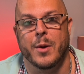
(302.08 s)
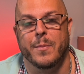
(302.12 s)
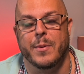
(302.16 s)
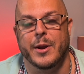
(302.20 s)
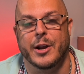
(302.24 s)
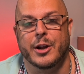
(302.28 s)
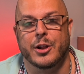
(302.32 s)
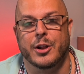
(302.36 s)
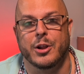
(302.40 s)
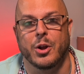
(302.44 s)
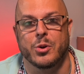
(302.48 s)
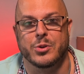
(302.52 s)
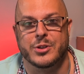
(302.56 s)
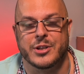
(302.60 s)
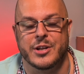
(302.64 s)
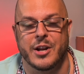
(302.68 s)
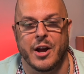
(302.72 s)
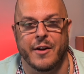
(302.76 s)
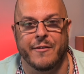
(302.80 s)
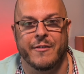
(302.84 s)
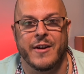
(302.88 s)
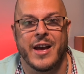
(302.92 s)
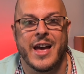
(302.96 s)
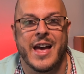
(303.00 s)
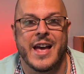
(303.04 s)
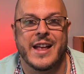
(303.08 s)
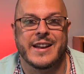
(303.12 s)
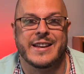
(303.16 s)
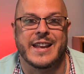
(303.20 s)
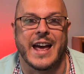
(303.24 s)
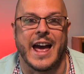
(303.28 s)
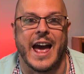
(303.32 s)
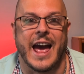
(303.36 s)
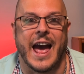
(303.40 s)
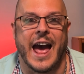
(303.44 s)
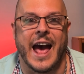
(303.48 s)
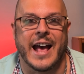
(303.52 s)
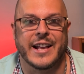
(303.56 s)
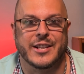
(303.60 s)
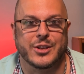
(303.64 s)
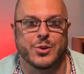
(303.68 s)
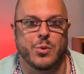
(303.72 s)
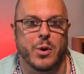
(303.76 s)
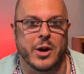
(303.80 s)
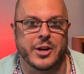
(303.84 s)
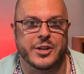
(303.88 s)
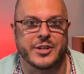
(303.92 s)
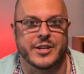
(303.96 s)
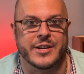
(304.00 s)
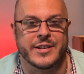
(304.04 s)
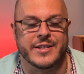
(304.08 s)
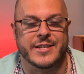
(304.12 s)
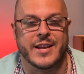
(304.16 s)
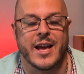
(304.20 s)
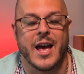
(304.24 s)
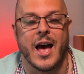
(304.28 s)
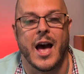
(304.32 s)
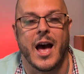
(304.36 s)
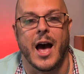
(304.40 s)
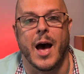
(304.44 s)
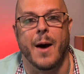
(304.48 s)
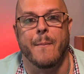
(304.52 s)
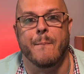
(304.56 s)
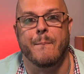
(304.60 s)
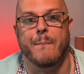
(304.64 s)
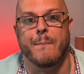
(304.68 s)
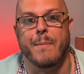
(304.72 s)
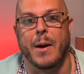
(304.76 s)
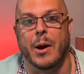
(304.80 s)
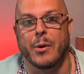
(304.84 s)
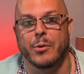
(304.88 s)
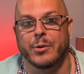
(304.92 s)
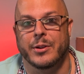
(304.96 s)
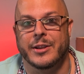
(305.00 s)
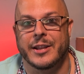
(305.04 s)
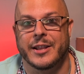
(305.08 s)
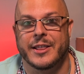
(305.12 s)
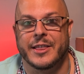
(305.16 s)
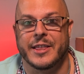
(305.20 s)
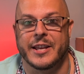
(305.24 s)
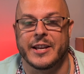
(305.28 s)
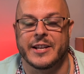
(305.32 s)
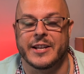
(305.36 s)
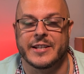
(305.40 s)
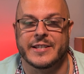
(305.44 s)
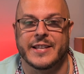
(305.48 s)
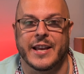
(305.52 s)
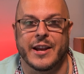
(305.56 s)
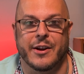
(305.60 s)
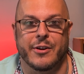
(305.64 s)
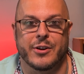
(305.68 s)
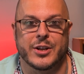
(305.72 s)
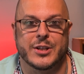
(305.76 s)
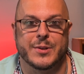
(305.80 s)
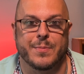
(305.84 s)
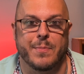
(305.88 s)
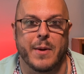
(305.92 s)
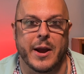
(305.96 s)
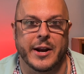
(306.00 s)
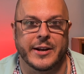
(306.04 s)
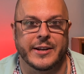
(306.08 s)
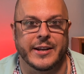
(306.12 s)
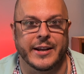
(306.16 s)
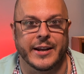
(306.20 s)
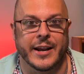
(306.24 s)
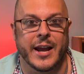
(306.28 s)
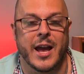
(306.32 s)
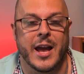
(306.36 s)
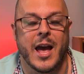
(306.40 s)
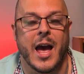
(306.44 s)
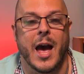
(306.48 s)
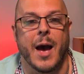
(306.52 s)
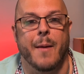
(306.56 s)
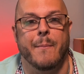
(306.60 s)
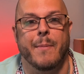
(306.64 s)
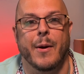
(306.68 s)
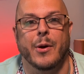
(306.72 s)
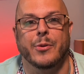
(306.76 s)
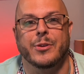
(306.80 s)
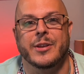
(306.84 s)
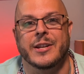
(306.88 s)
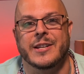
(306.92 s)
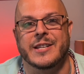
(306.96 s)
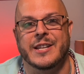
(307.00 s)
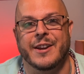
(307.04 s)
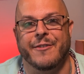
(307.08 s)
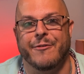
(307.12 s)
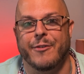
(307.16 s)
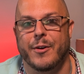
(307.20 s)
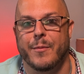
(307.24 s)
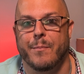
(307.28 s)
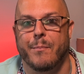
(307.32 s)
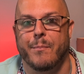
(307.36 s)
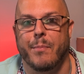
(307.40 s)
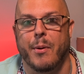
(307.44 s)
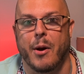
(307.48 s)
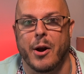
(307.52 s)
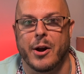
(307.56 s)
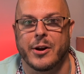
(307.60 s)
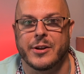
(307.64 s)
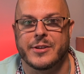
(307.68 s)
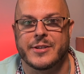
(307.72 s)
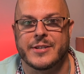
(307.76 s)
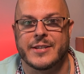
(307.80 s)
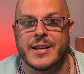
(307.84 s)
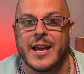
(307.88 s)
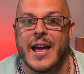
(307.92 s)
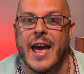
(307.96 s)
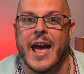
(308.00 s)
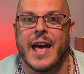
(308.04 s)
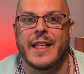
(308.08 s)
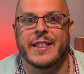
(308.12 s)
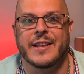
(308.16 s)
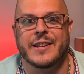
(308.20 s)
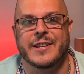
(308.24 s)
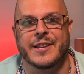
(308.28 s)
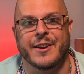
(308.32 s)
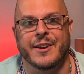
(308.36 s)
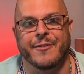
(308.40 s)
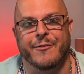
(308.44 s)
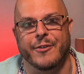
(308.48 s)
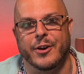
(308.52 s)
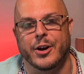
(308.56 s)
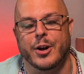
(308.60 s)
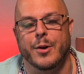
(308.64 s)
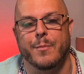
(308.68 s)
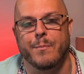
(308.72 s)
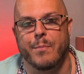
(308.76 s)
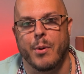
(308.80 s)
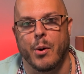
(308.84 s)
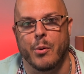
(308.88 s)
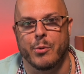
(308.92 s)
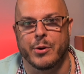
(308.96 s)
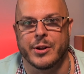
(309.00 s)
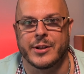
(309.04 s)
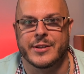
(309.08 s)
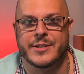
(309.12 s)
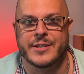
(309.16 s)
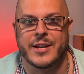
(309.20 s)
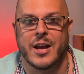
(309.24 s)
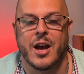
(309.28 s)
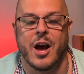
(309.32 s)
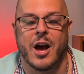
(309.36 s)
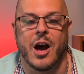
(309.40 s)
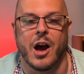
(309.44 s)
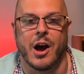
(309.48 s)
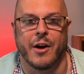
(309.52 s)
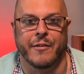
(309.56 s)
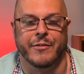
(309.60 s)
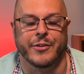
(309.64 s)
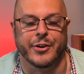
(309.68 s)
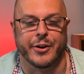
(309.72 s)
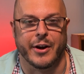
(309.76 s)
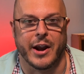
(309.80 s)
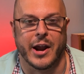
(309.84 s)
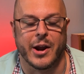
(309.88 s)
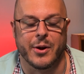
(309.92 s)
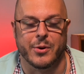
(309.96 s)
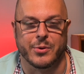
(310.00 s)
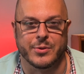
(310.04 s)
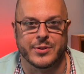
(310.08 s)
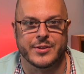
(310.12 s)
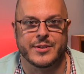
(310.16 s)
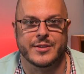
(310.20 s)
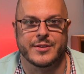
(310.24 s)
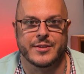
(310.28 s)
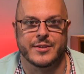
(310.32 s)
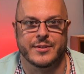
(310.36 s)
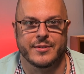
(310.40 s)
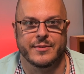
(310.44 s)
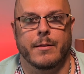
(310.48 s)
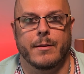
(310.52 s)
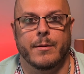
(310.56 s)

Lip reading: be close enough to ask questions about the things they are inspecting, about the different parts and the different components of your house.